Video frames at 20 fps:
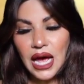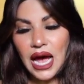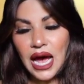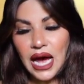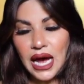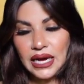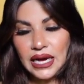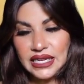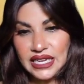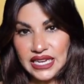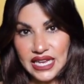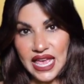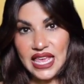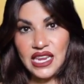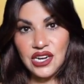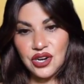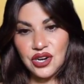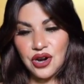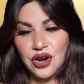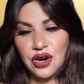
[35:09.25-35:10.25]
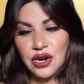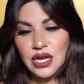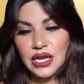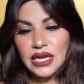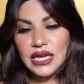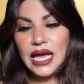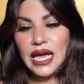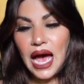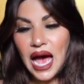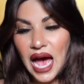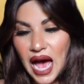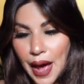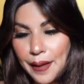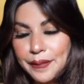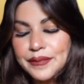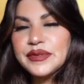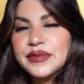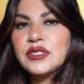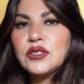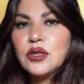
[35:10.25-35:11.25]
And he hated her. He
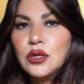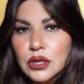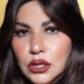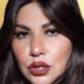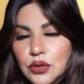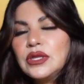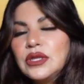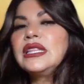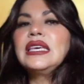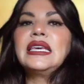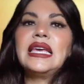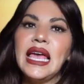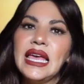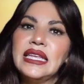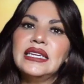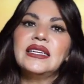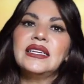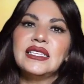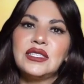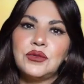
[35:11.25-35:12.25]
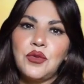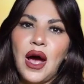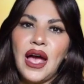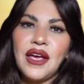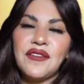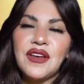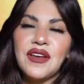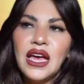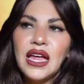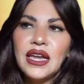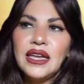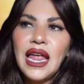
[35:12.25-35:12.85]
absolutely hated his wife.